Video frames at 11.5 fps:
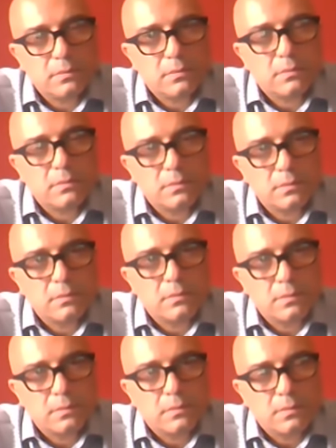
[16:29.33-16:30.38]

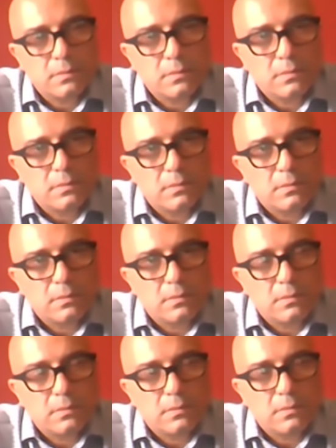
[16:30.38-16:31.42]

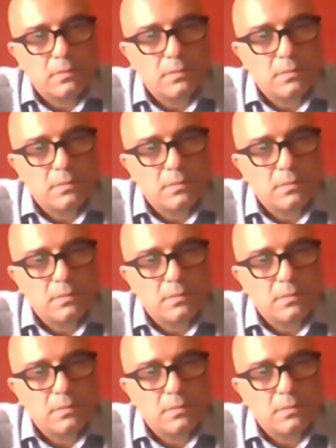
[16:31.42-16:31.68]
(silent)